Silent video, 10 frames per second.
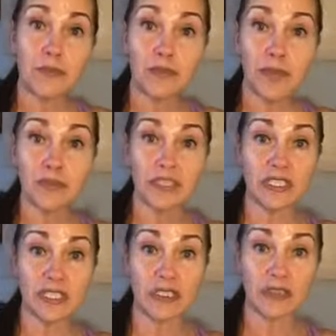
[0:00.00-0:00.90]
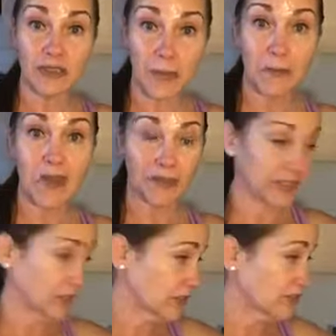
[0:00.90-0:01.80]
Protein
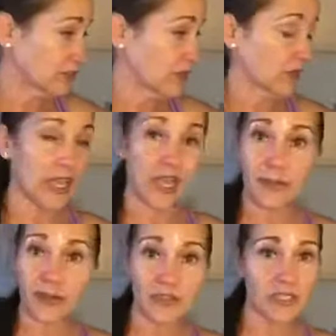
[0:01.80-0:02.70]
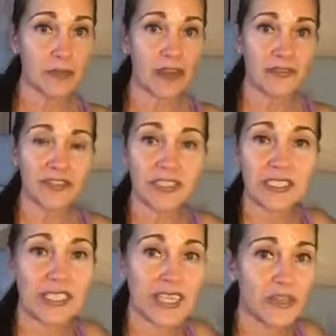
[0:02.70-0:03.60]
muffins. Okay, protein muffins,
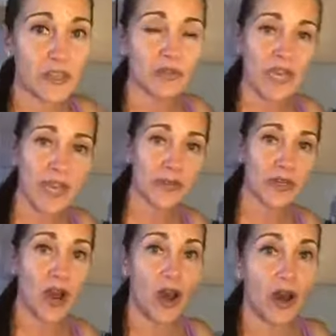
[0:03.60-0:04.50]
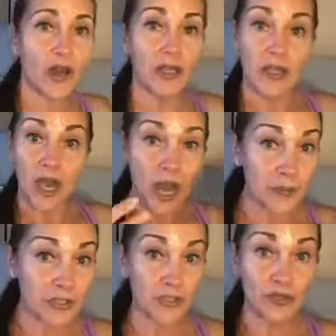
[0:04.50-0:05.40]
they take no time at all. I'm
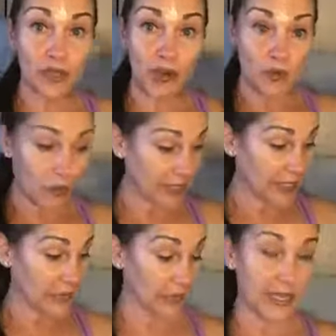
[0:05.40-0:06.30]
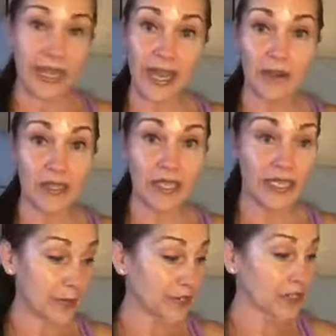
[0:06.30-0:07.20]
gonna do it right here, right now.
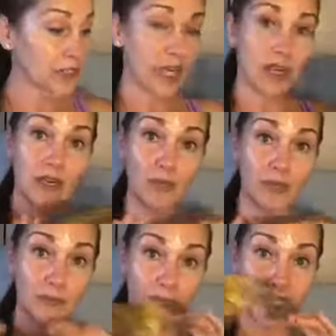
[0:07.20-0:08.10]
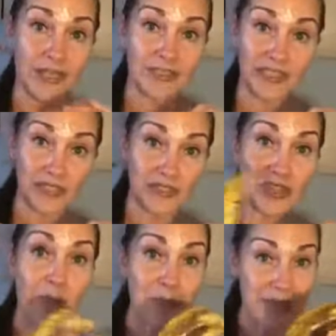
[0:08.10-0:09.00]
And I'm gonna start with bananas because
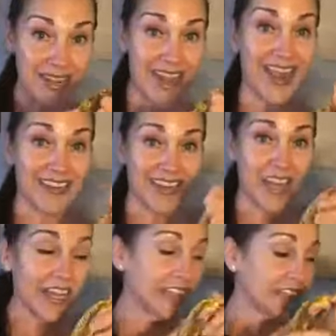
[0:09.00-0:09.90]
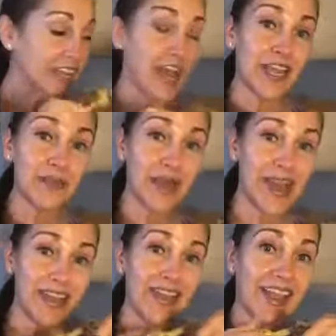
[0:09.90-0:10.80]
they're banana. Anytime
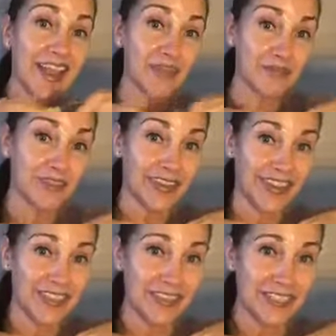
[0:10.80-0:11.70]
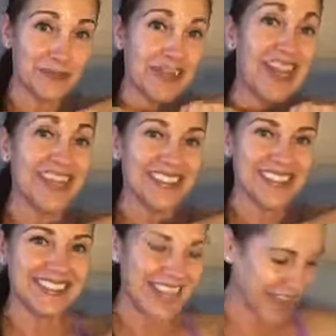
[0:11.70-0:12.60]
I have these bananas
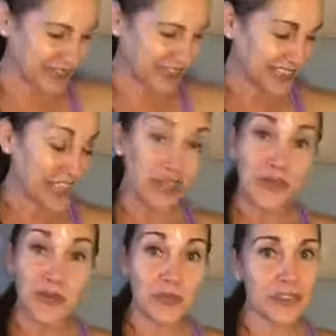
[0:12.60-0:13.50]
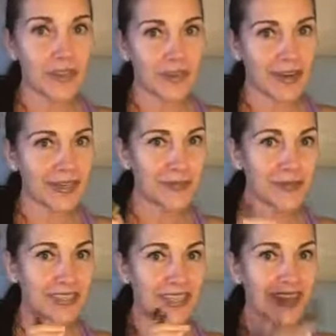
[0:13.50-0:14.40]
in the house, which
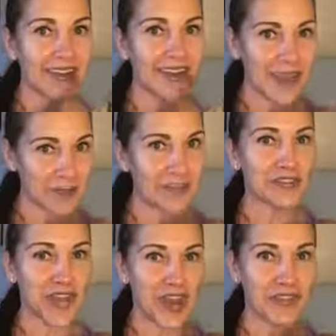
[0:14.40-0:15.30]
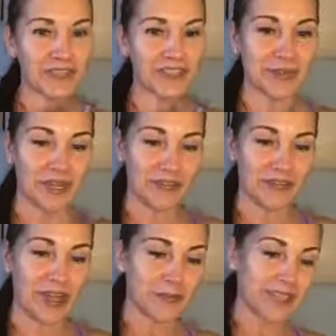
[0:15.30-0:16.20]
incredibly happens often in my
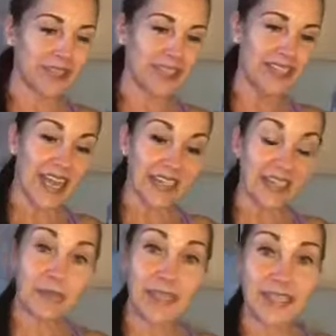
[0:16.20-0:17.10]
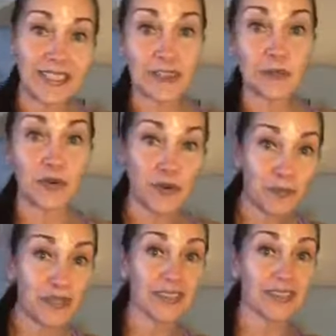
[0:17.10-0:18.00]
family, I think my kids
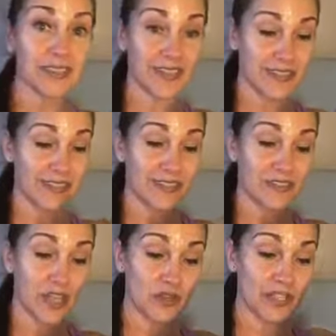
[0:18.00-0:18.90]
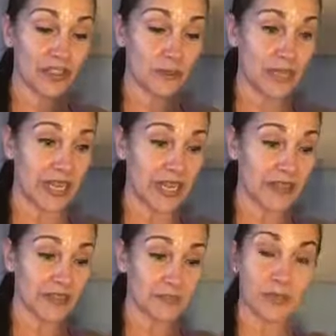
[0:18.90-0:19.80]
purposely don't eat the
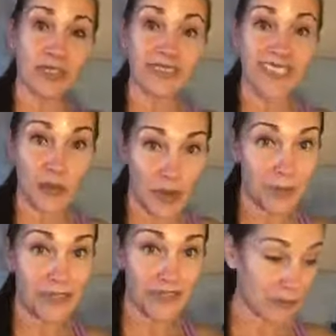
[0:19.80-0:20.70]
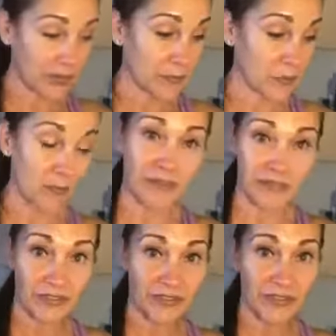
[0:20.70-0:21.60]
bananas because they want me to make more
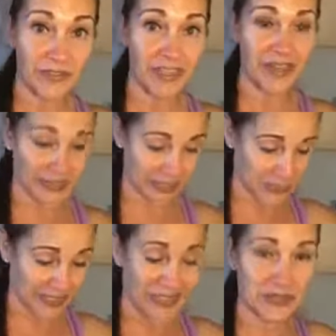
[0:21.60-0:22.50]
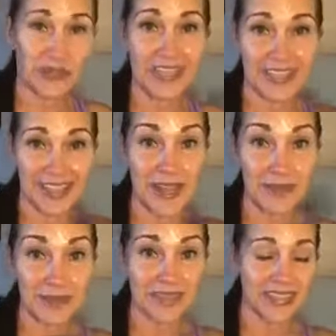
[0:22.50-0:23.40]
muffins. That's what I think
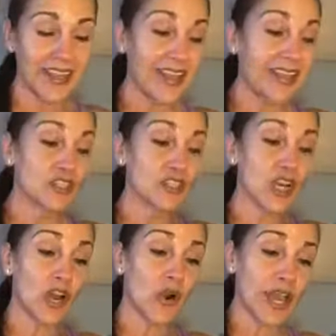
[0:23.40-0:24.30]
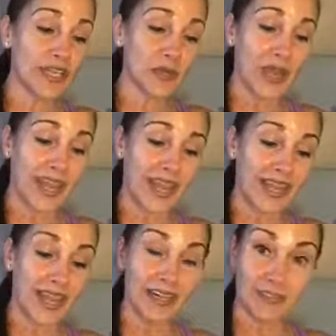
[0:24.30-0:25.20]
happens. So anyway, I
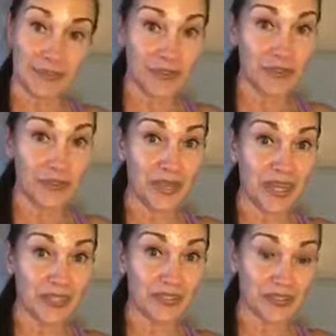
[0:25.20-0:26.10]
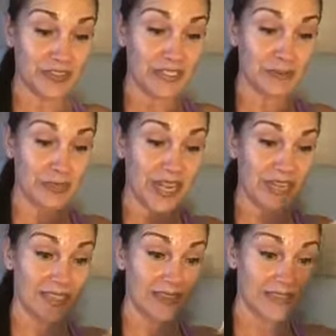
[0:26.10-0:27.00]
had a few extra of these
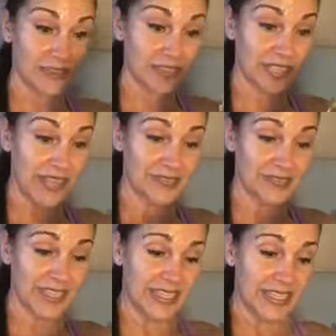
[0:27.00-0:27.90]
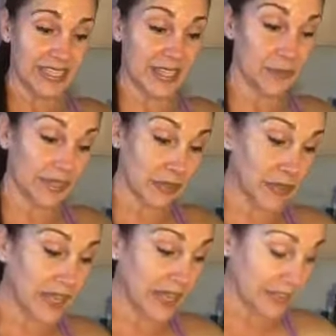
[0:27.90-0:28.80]
bananas the other day, and I'm like,
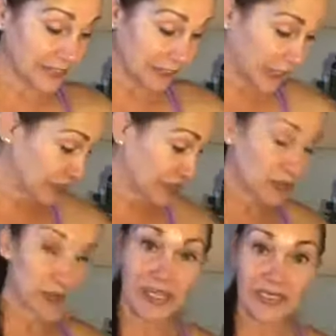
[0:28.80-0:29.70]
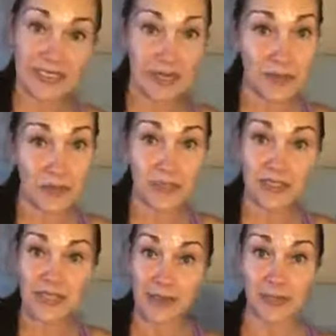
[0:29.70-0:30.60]
well, you know, this is what I did. I
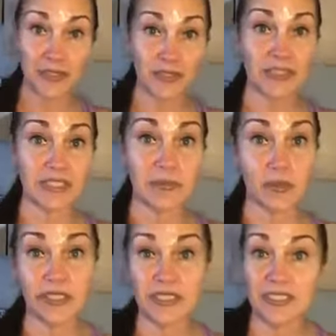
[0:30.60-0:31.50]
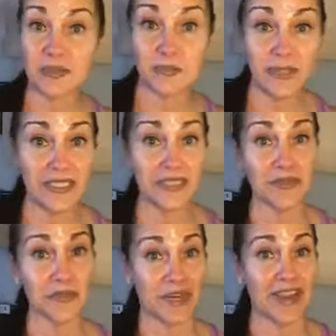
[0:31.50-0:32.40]
posted that picture and said, what does this
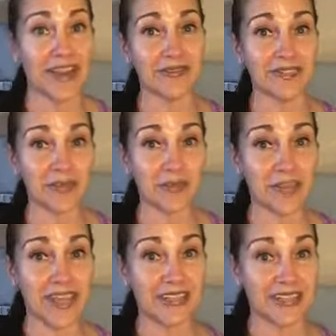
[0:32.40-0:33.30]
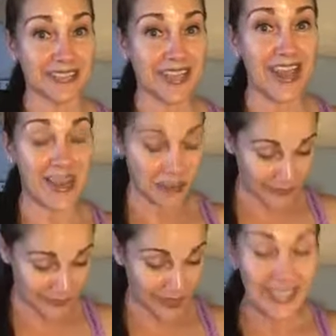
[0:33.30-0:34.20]
mean when I have these bananas in the
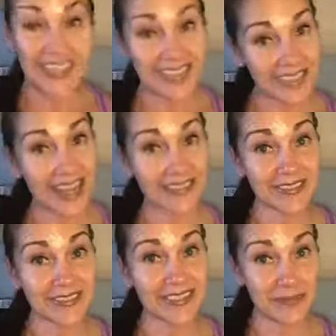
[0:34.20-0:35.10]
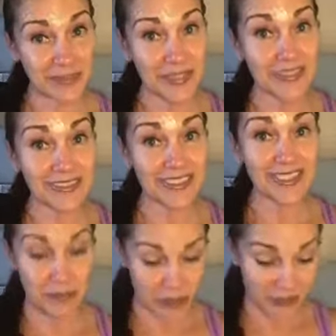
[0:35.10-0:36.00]
house? Yes, it means
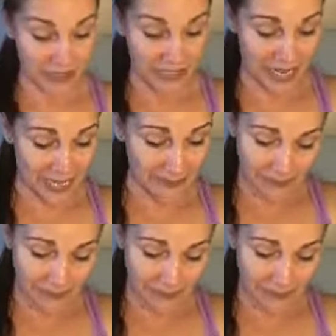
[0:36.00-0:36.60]
it's muffin time.